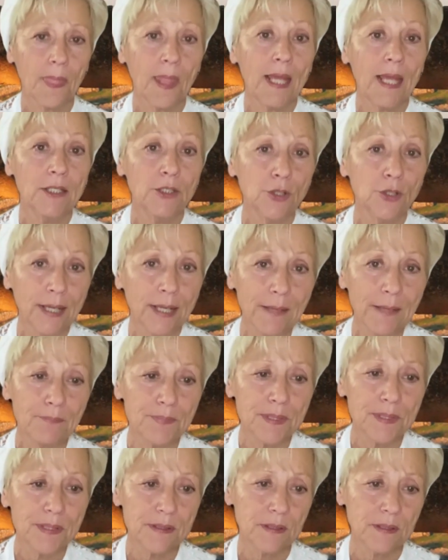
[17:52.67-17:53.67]
The
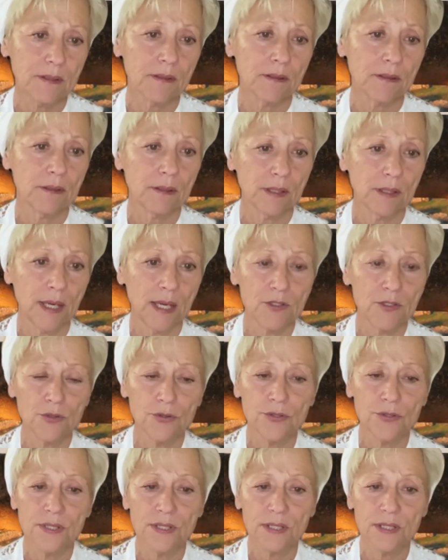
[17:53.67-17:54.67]
lips,
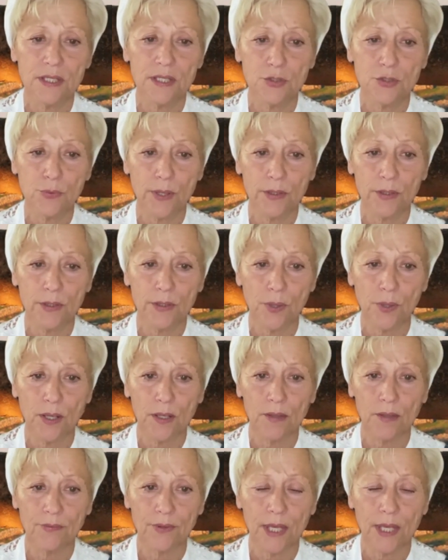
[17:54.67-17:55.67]
Exodus
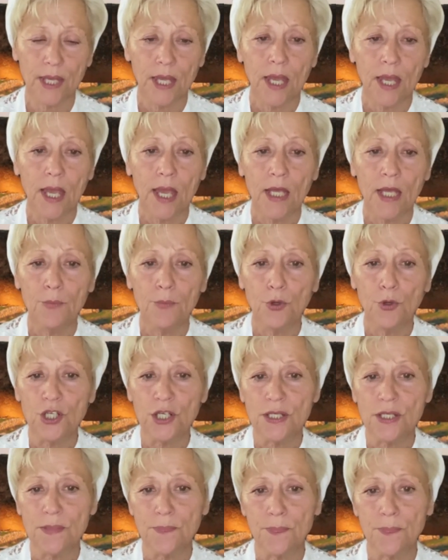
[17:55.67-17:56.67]
6:12. And
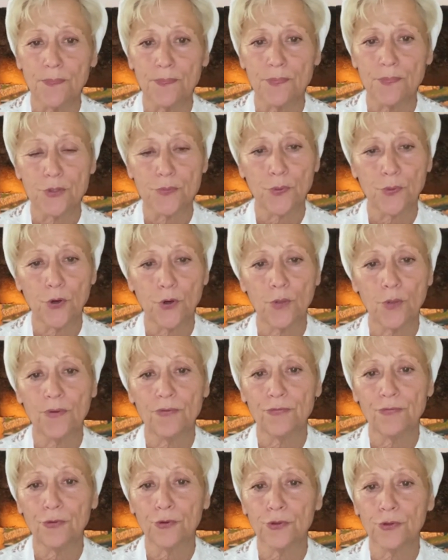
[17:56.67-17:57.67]
Moshe spoke
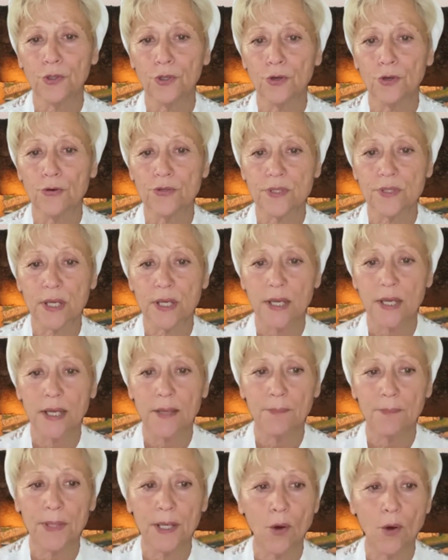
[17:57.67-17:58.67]
before the Lord,
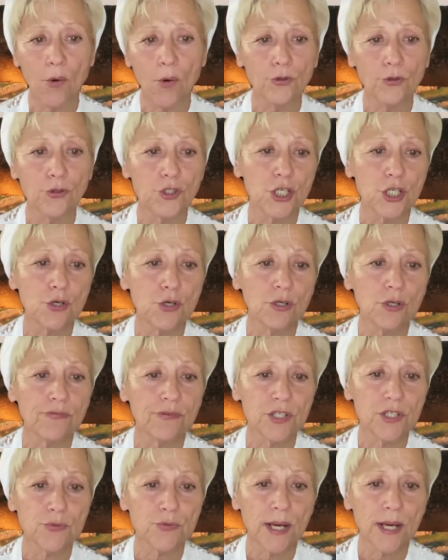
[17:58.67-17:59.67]
saying, behold, the children of
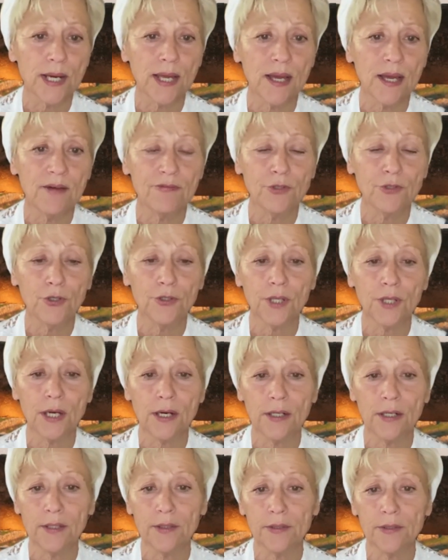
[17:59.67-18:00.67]
Israel have not
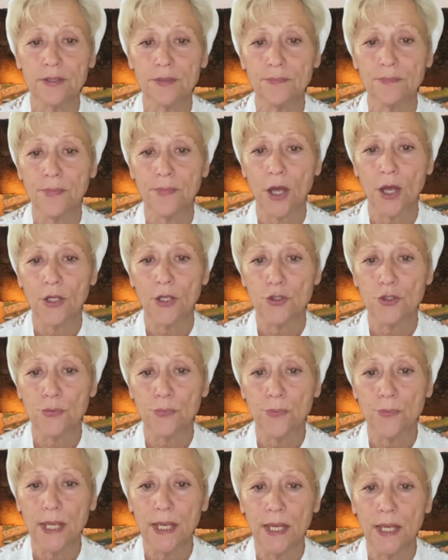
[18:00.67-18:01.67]
hearkened unto
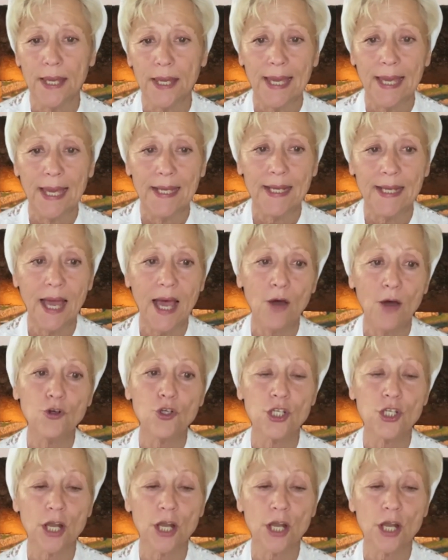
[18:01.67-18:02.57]
me, and how shall